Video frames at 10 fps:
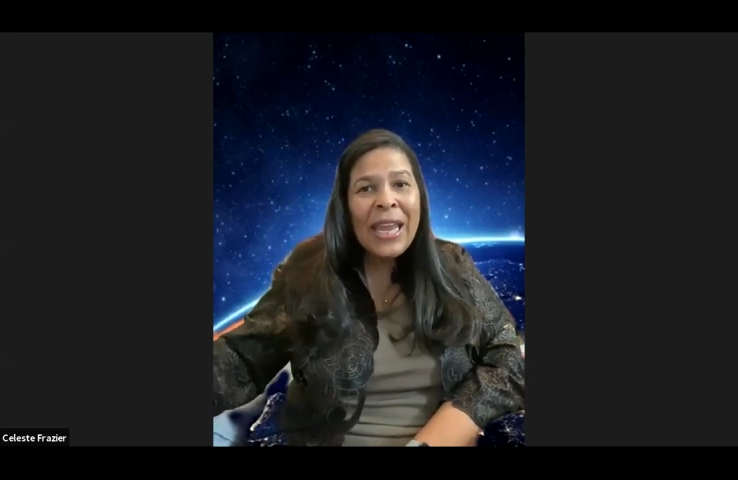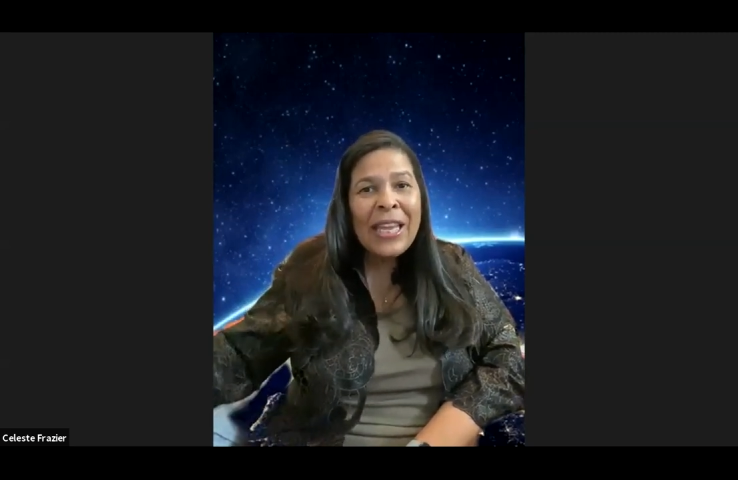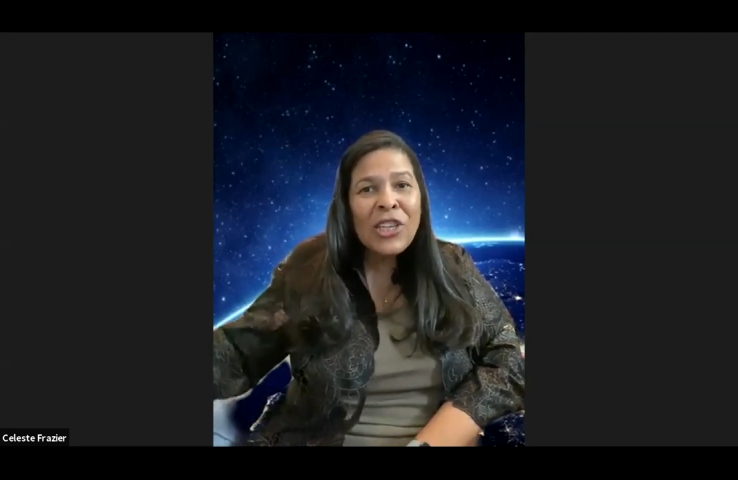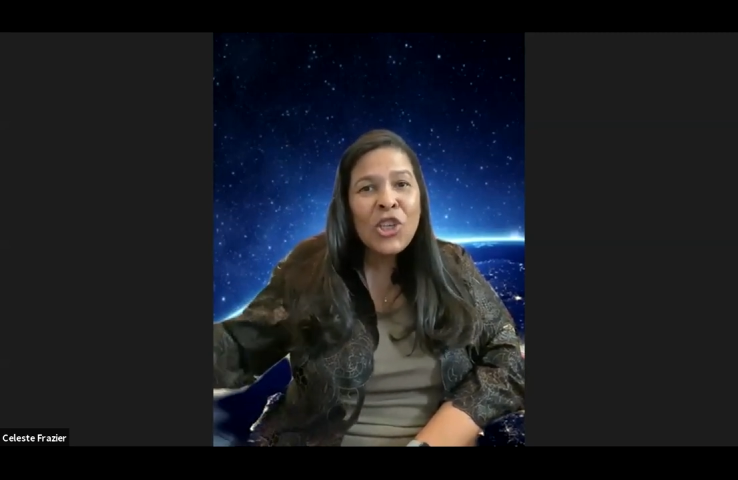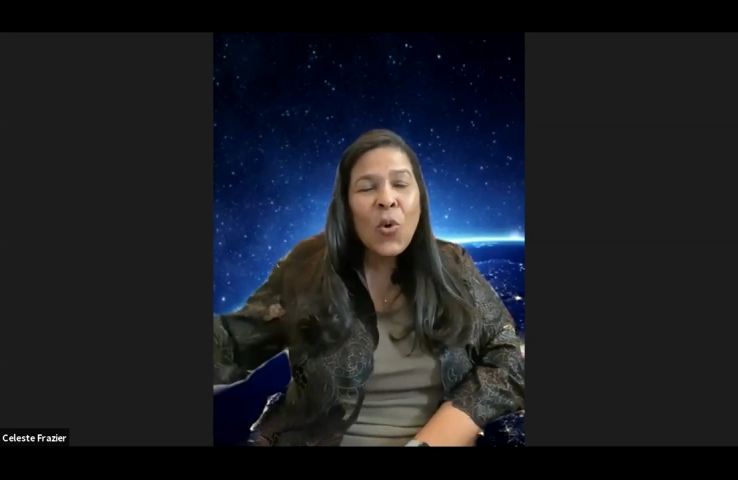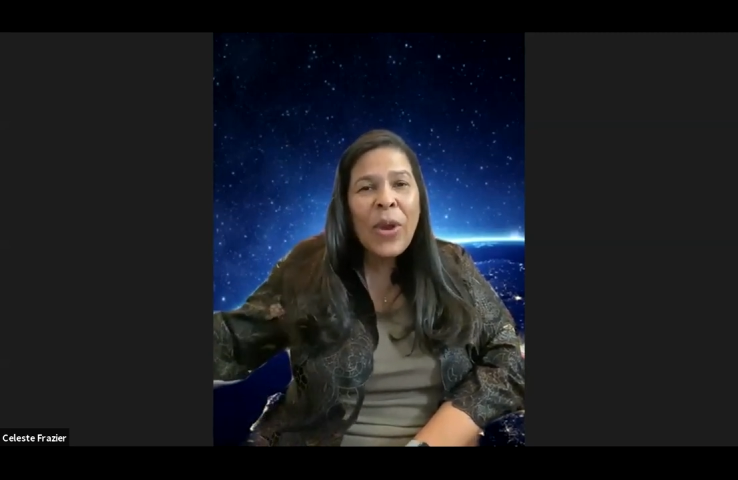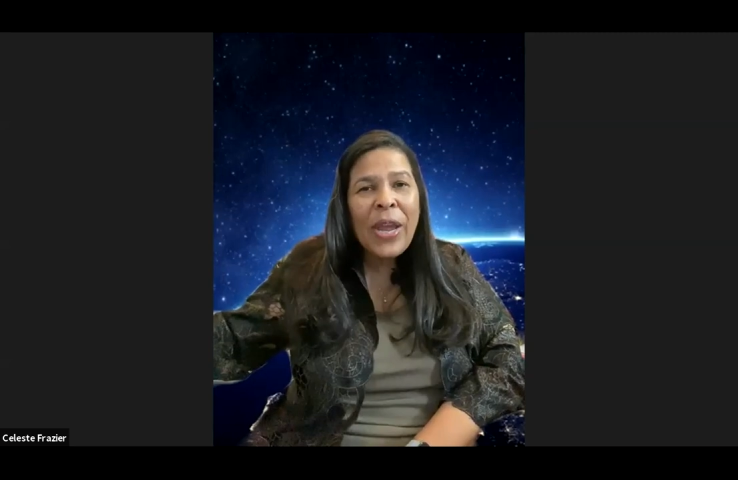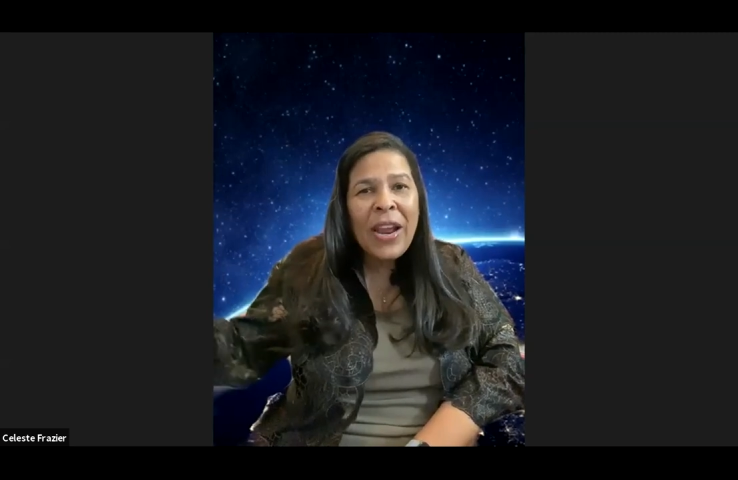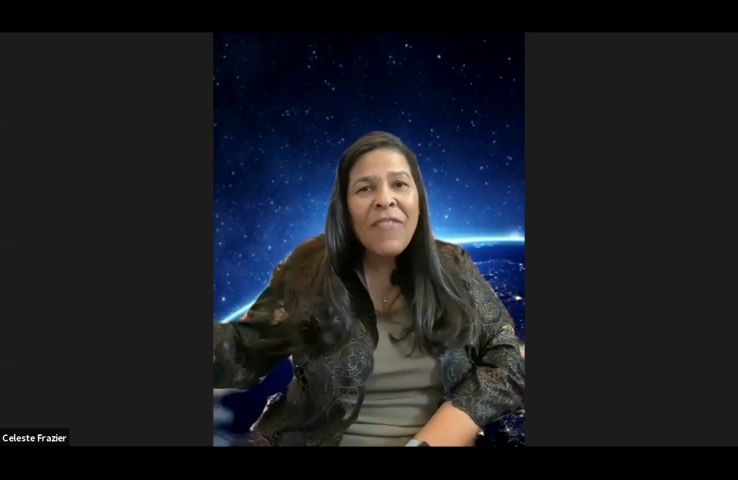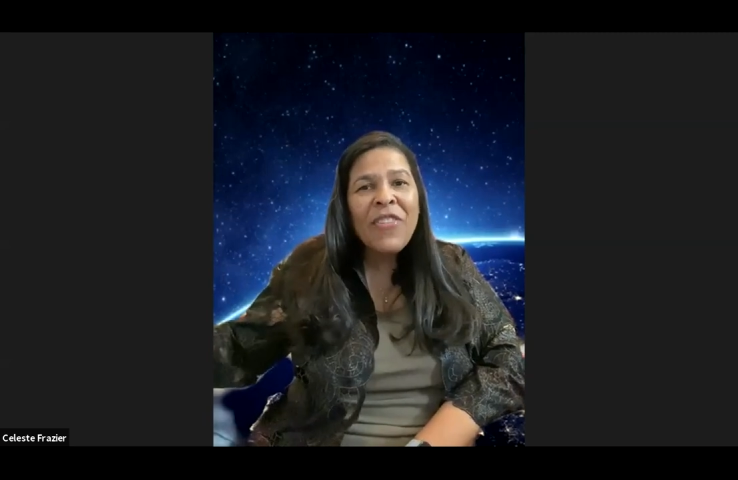And so
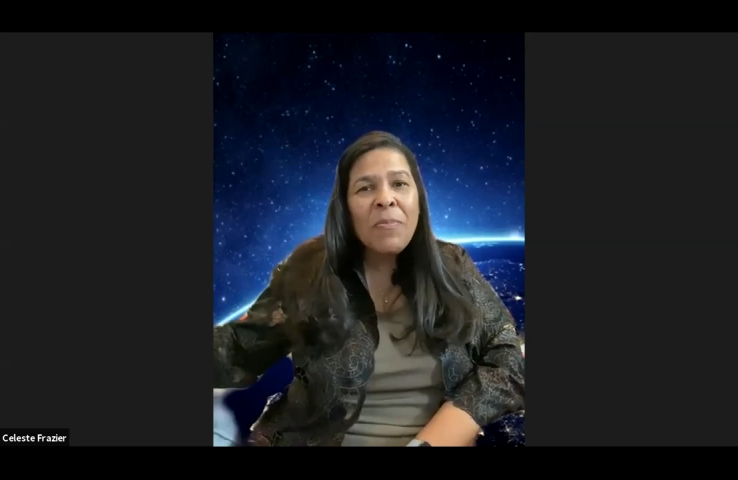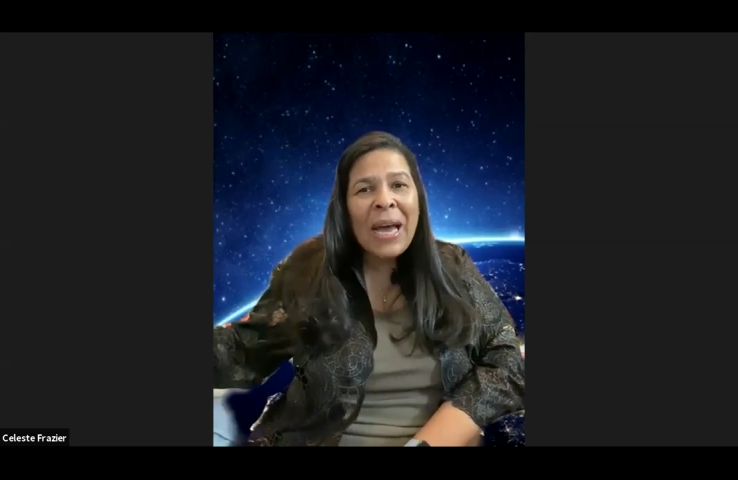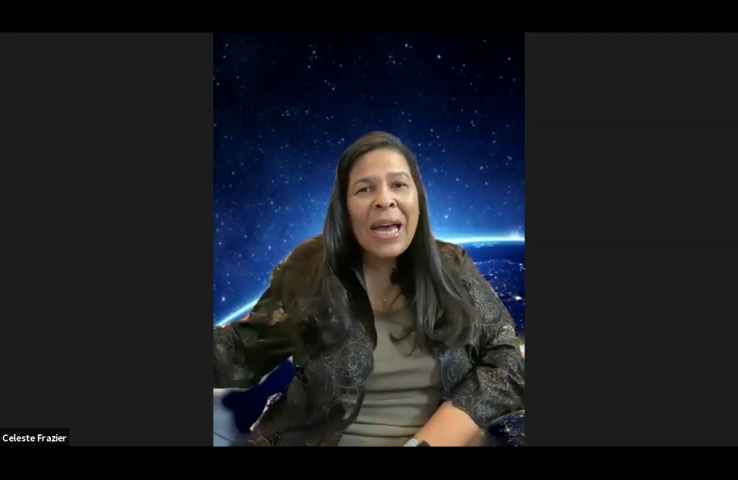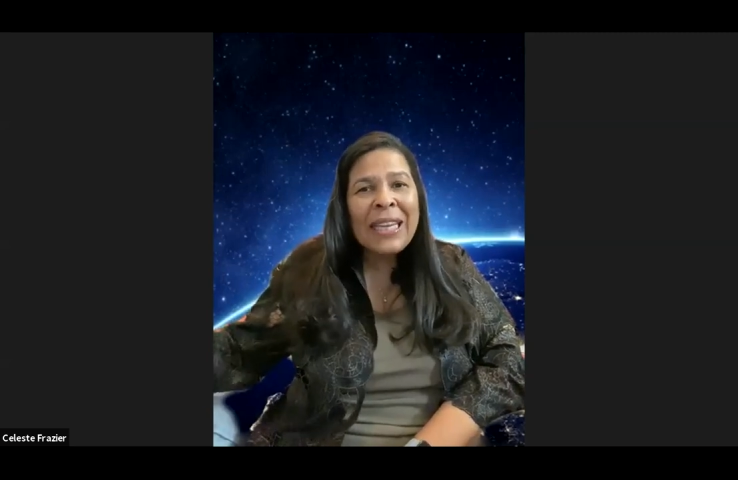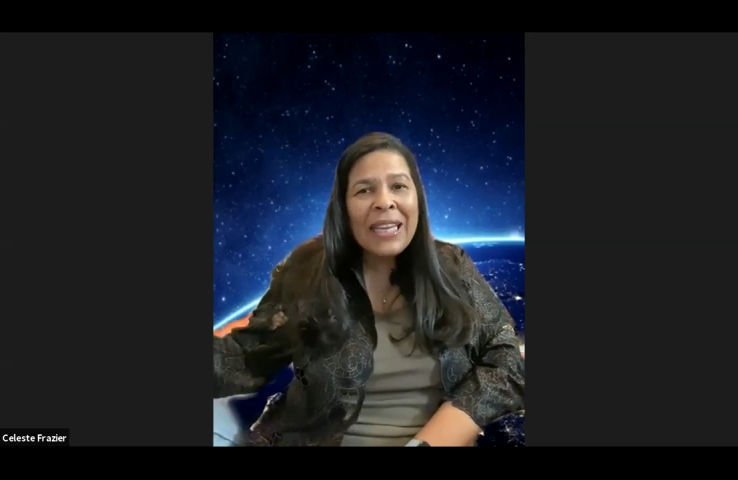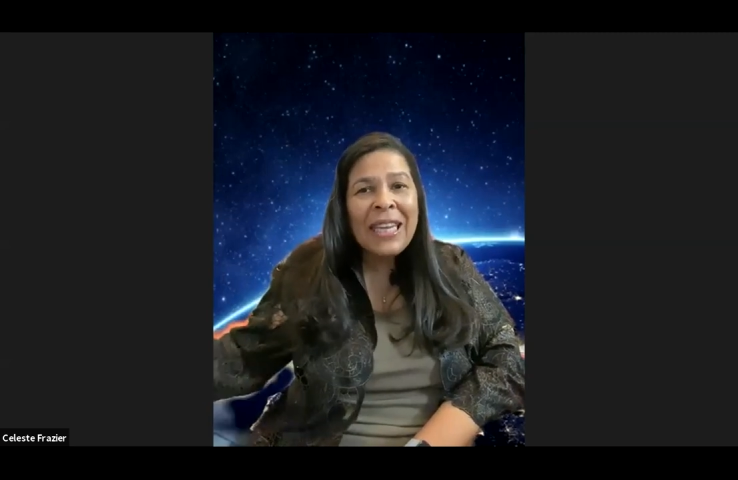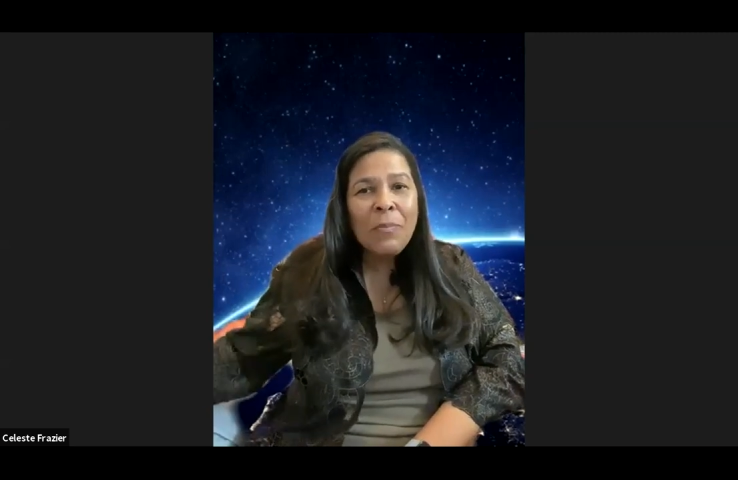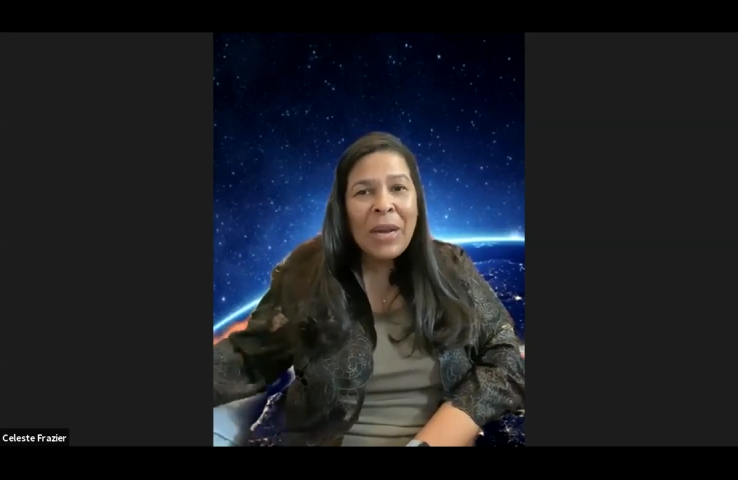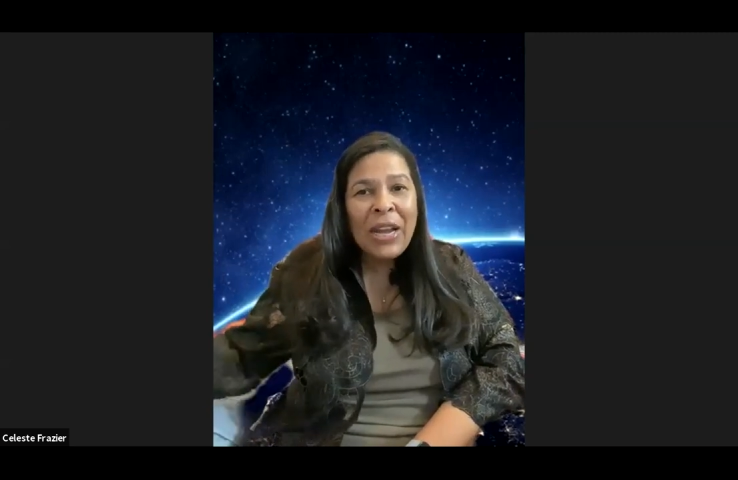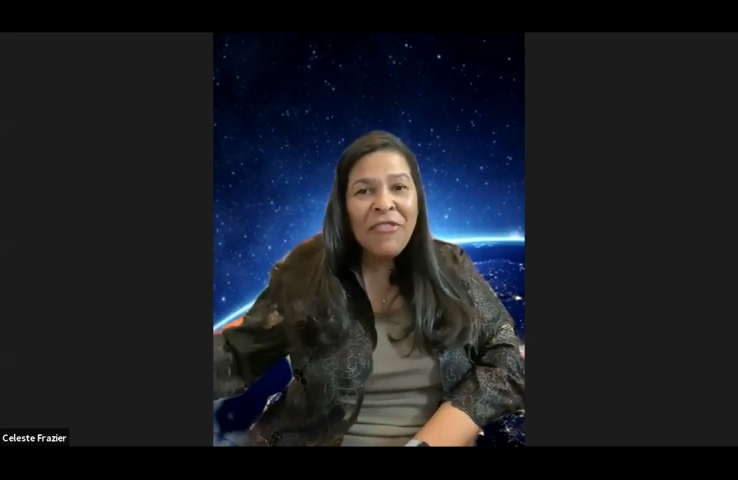everybody
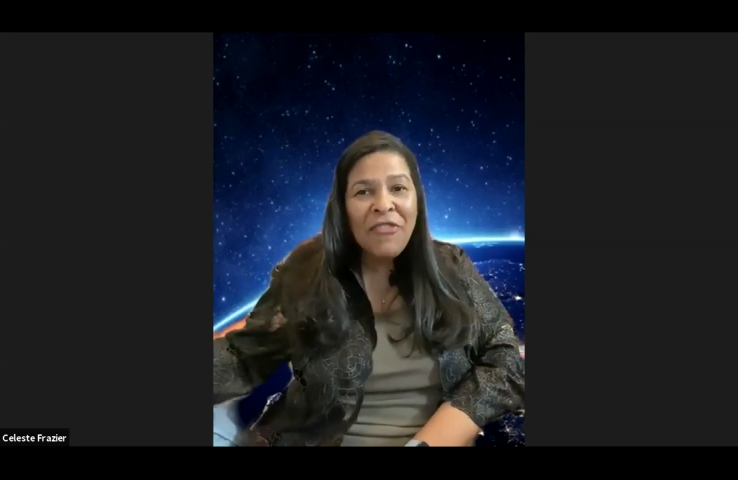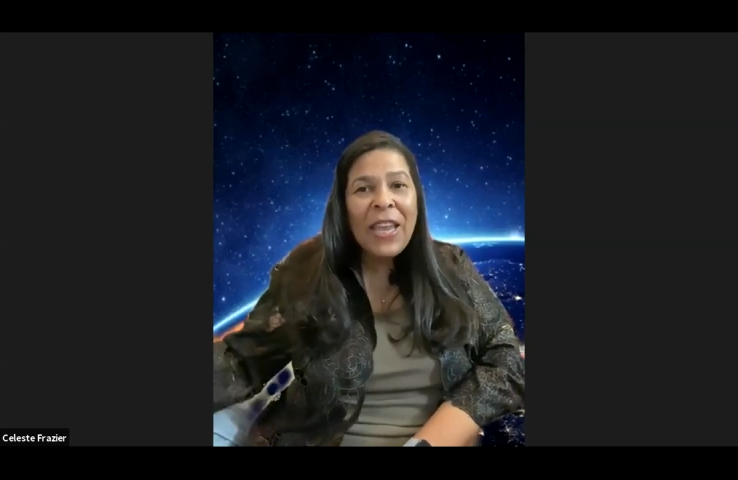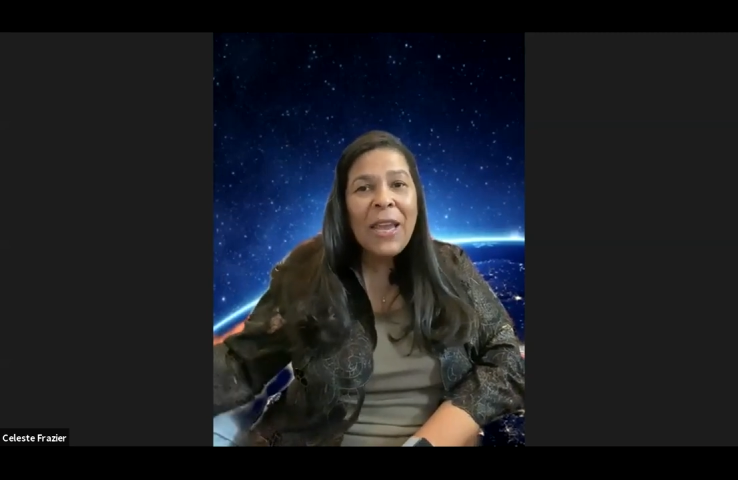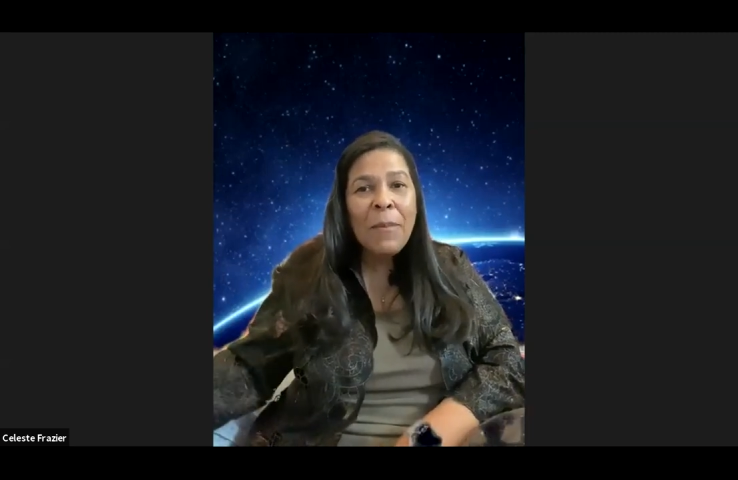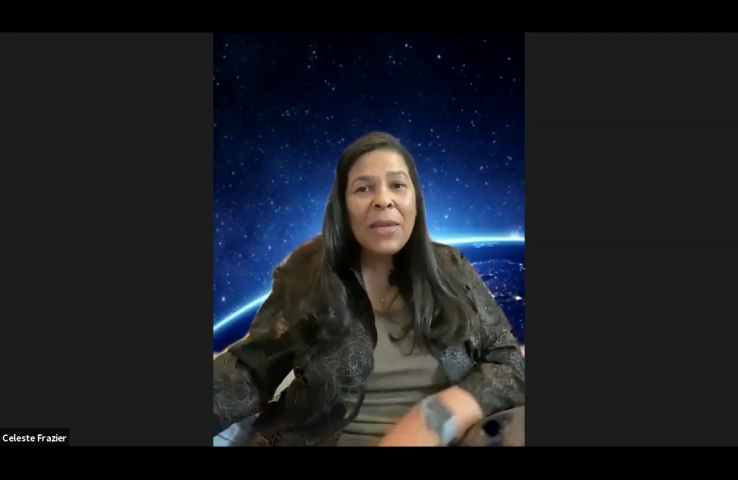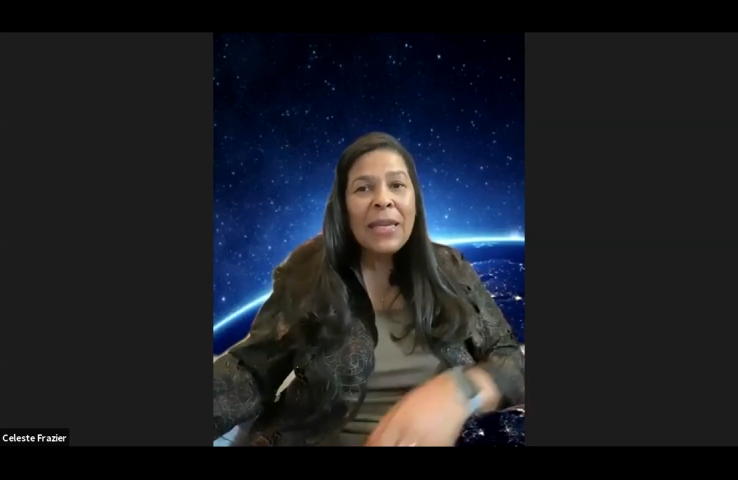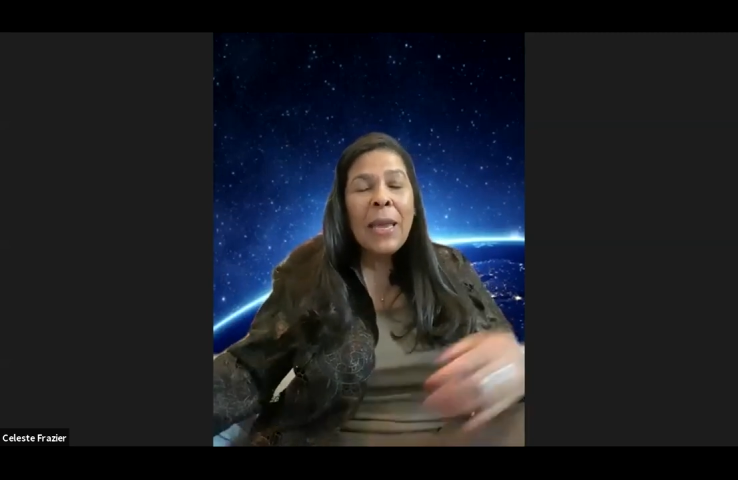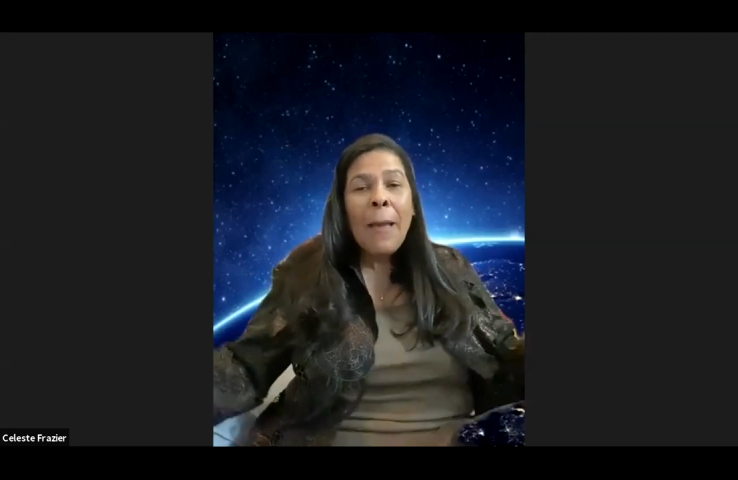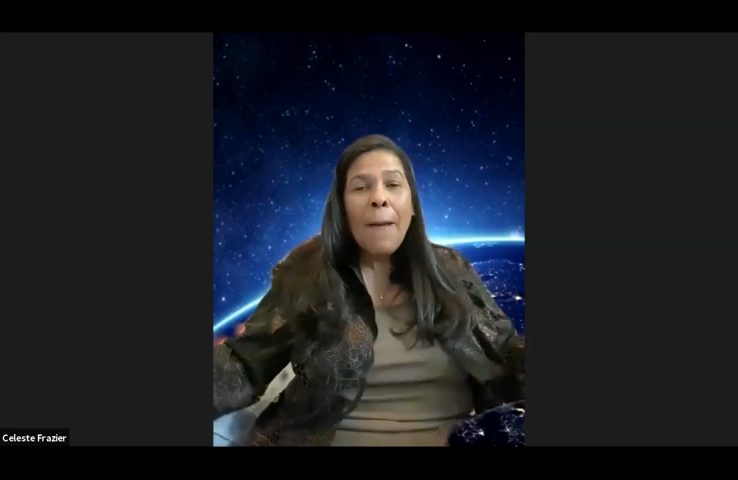in my family,